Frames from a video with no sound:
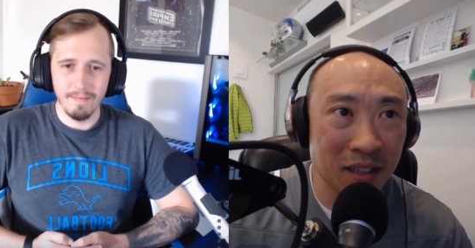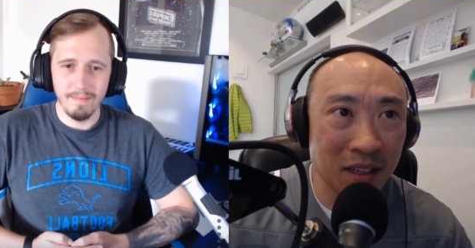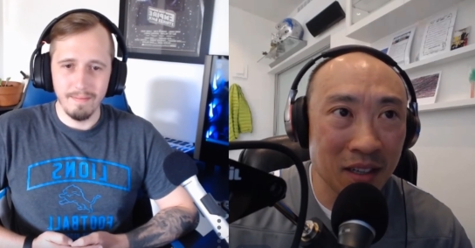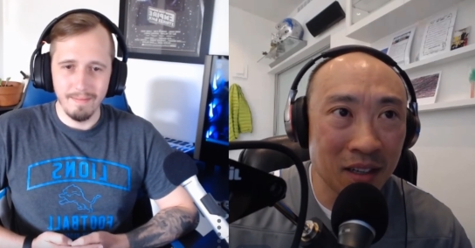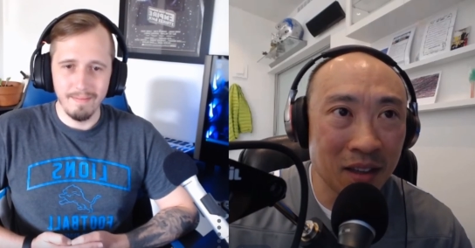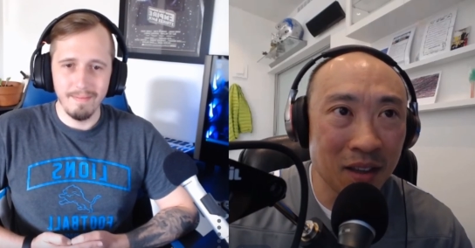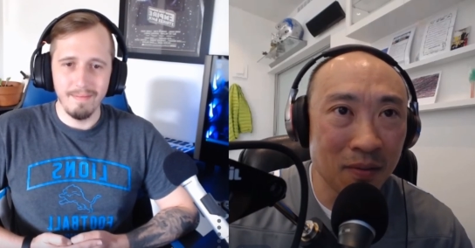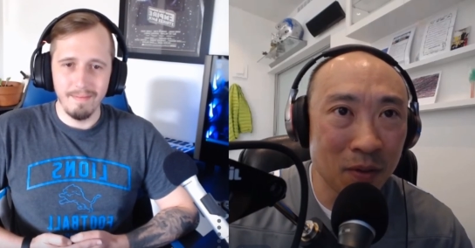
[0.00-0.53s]

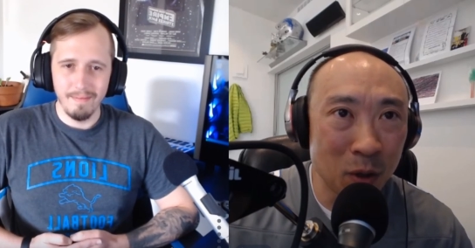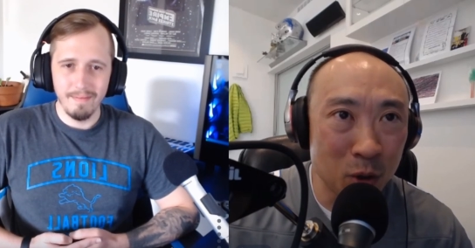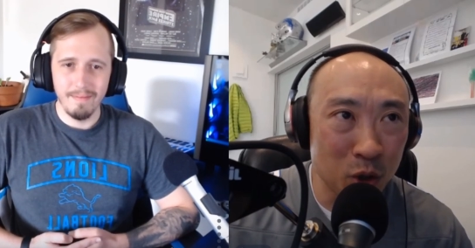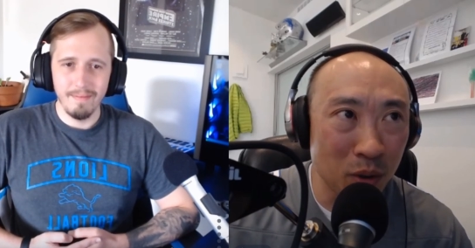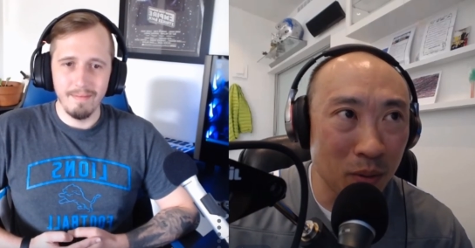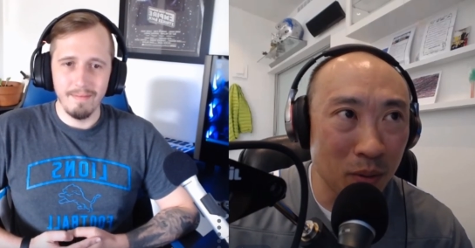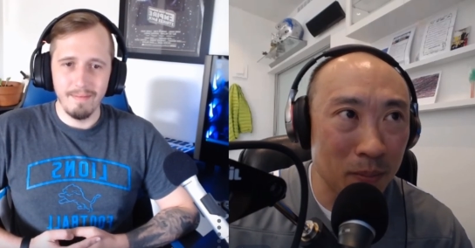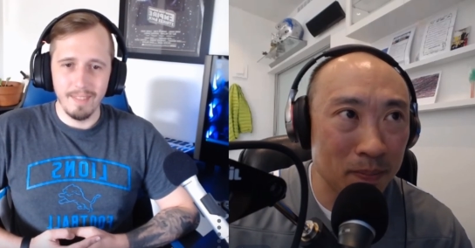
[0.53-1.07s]
Speaker 1: in the
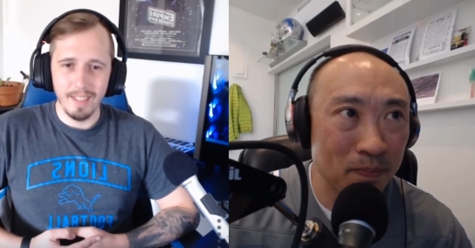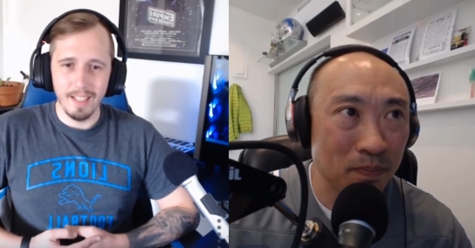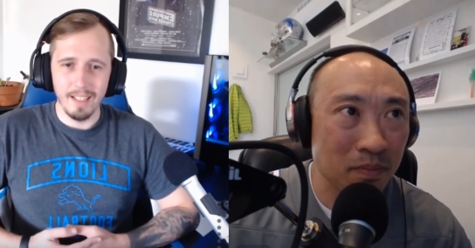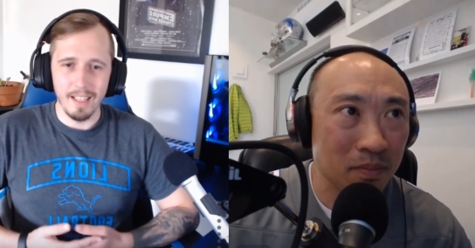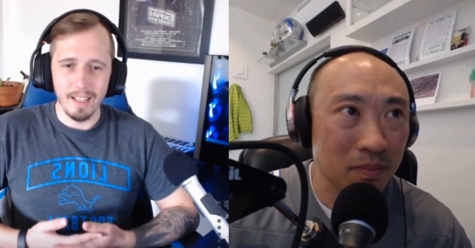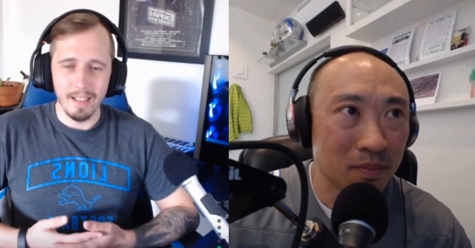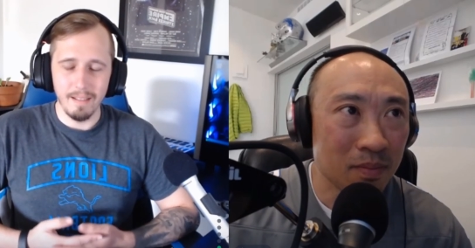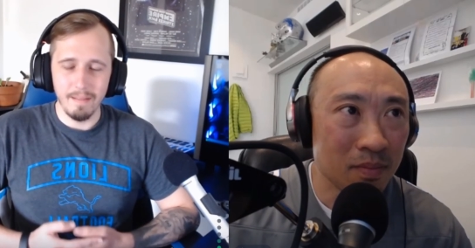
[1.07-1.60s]
future.
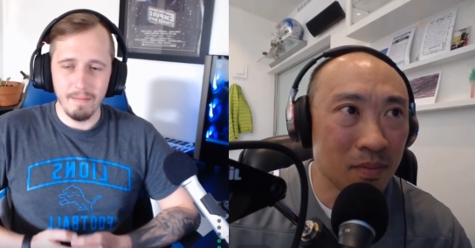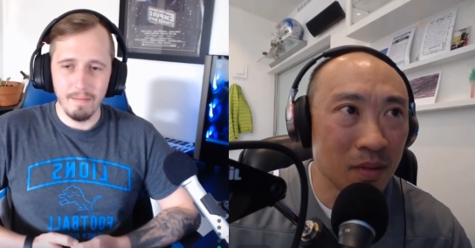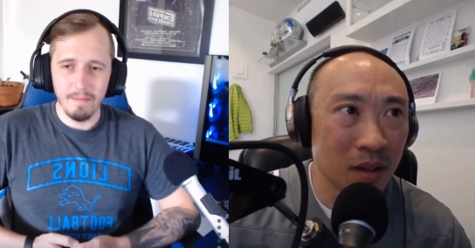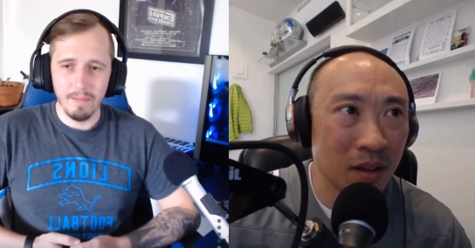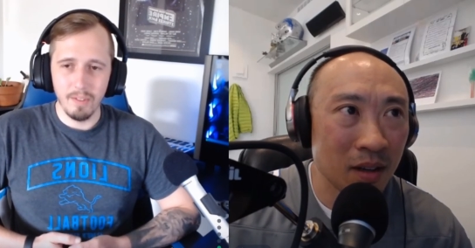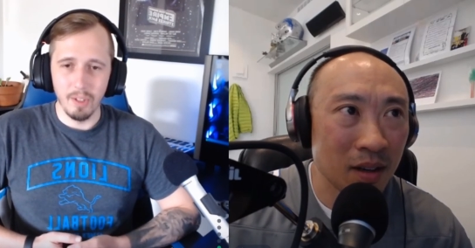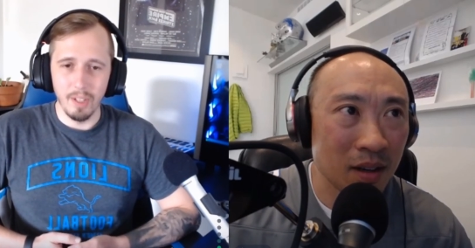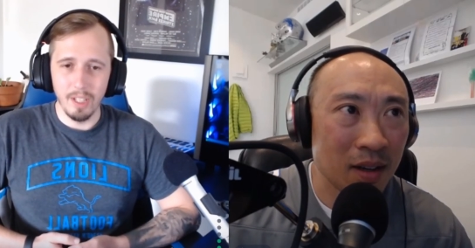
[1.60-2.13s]
Yeah.
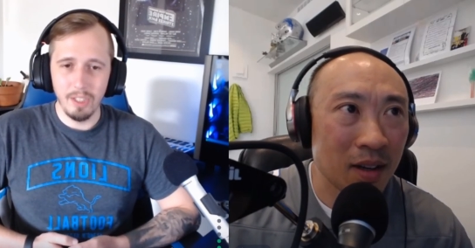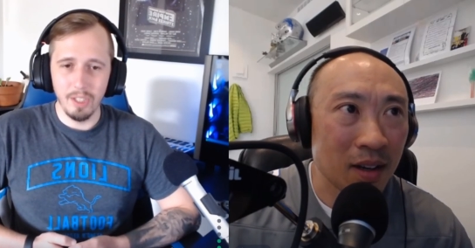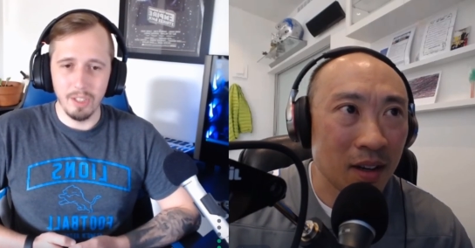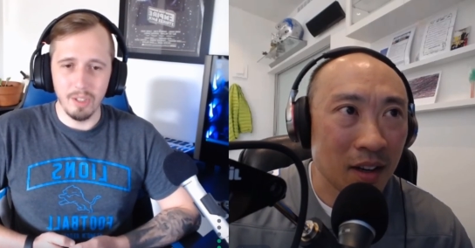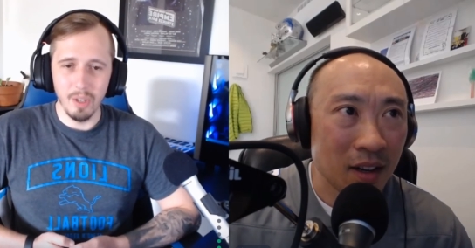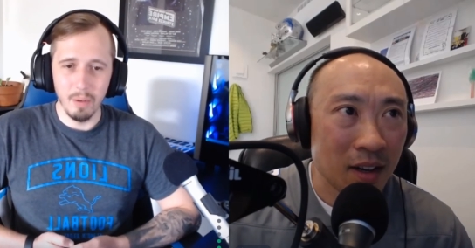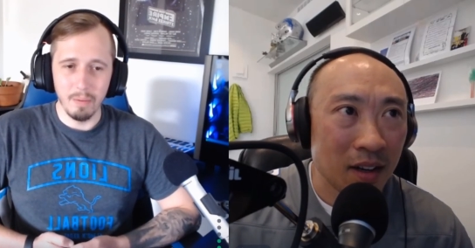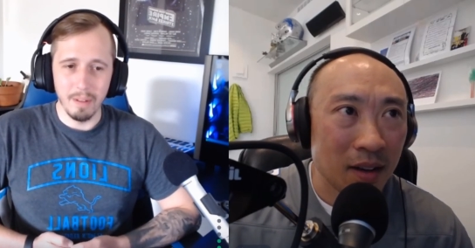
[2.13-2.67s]
So let's just
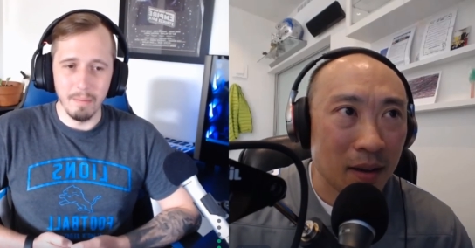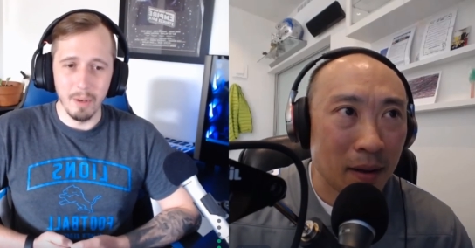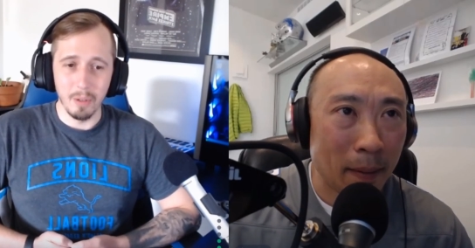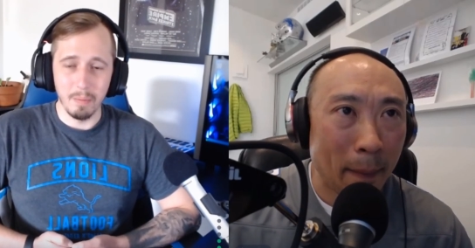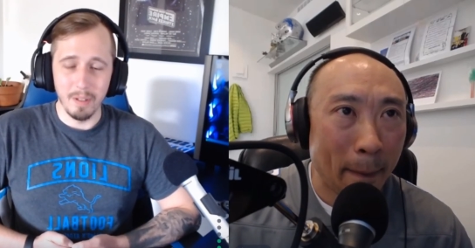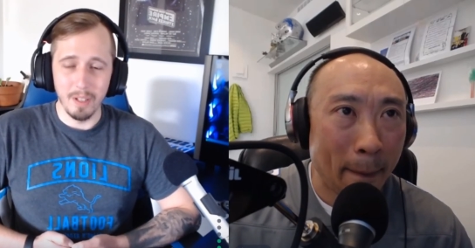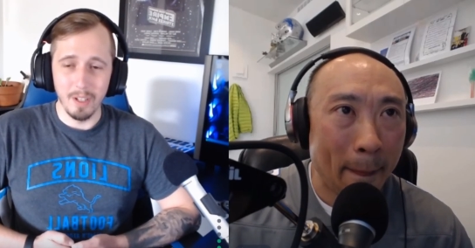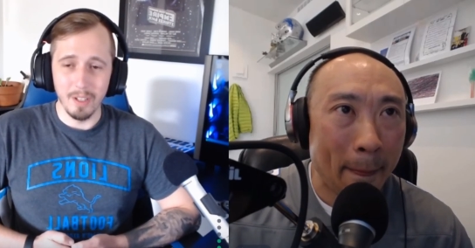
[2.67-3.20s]
hope that
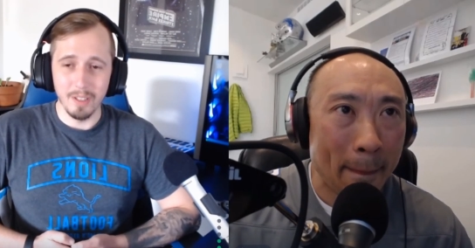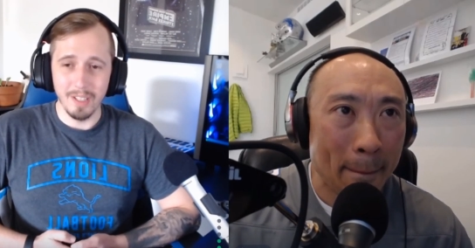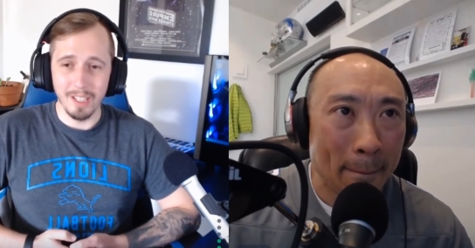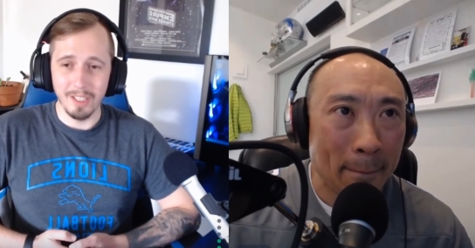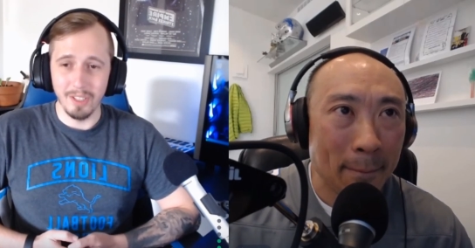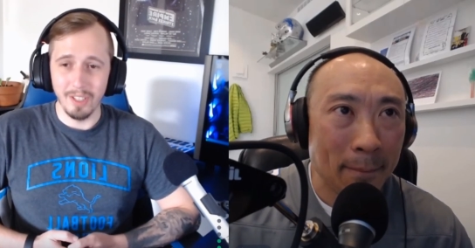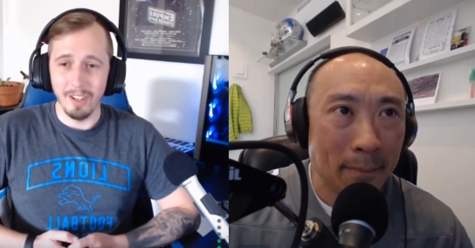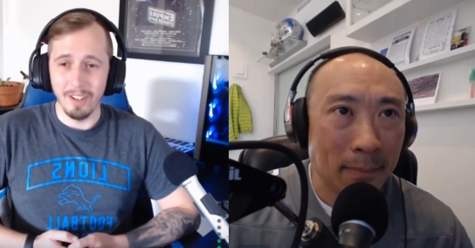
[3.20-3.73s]
most players
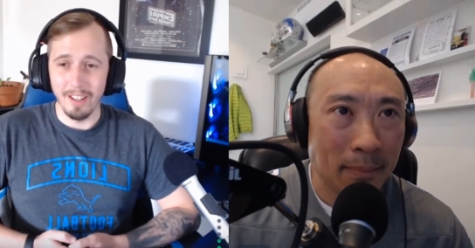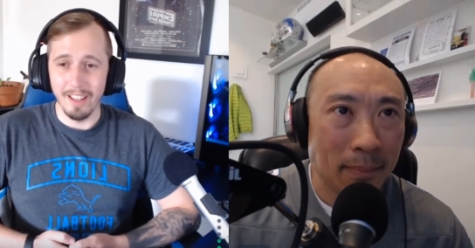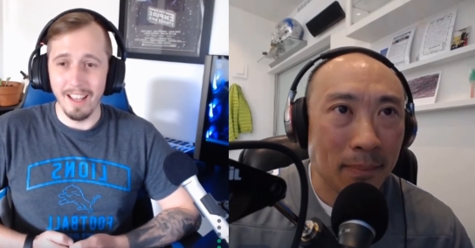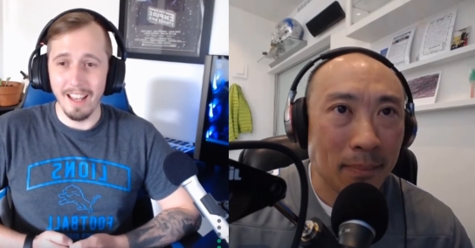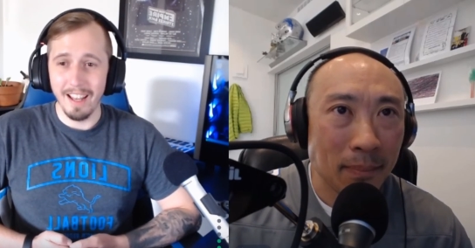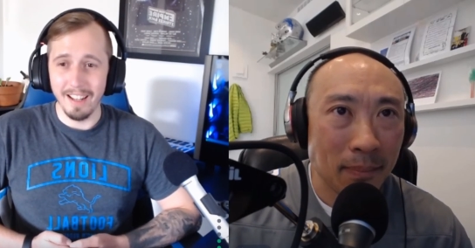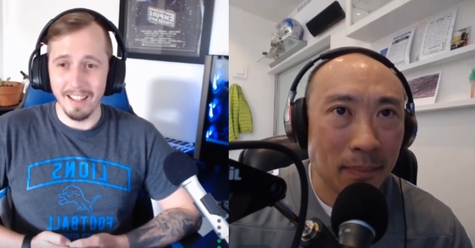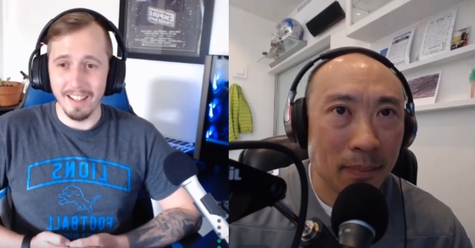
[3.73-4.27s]
actually already
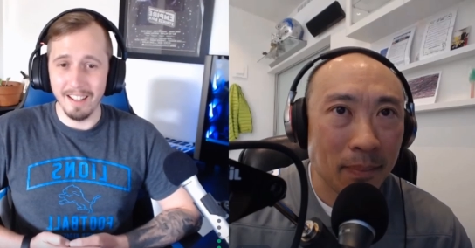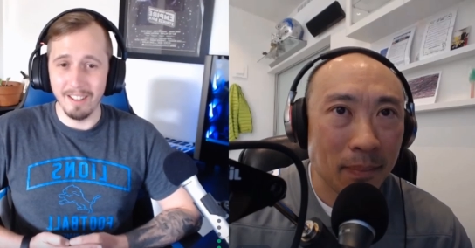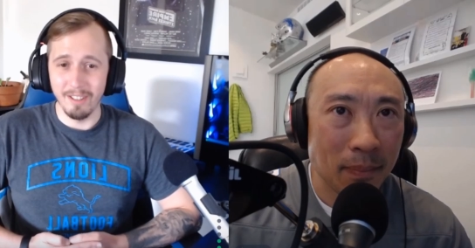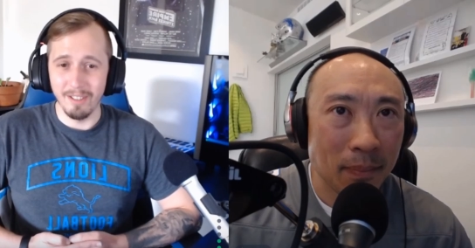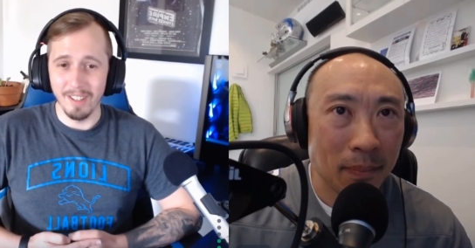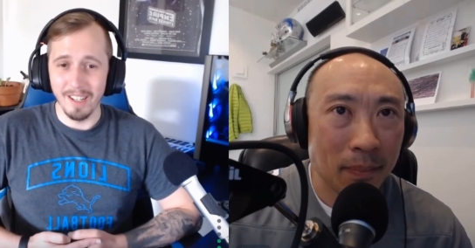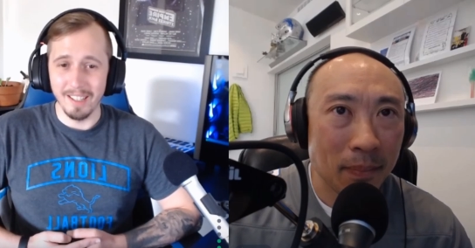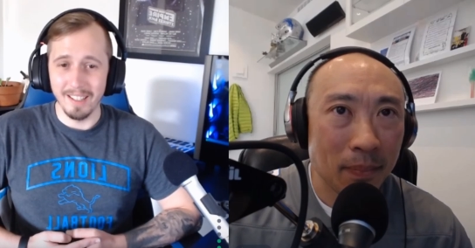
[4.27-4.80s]
had it,
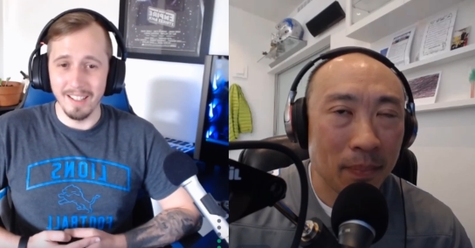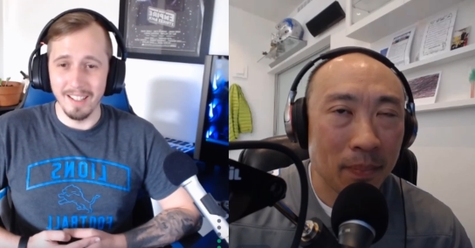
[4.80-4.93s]
contracted